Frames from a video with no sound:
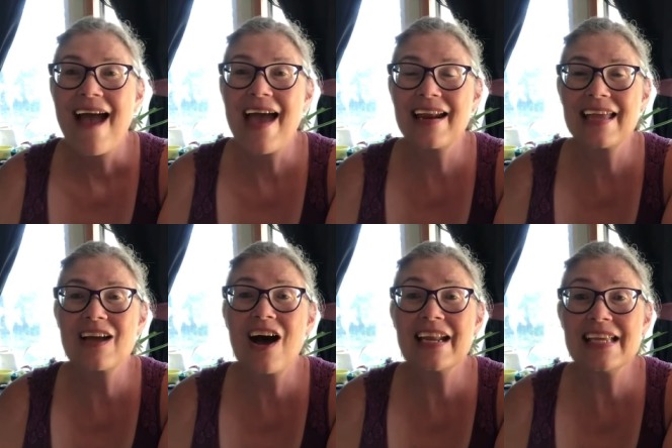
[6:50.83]
and I
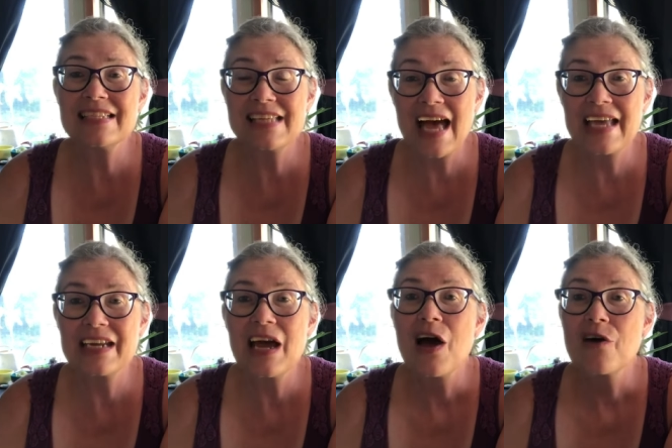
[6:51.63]
got it
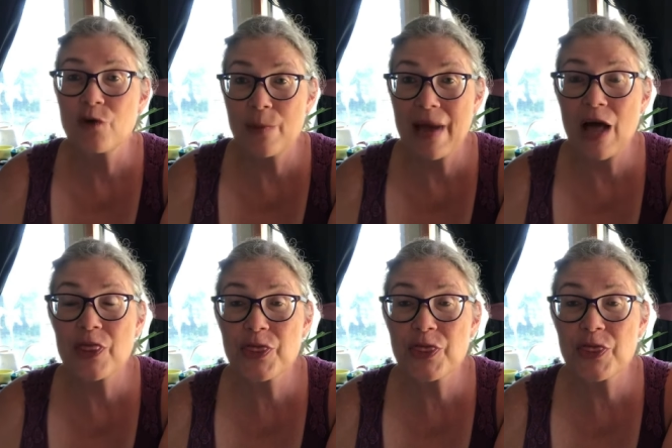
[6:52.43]
done for about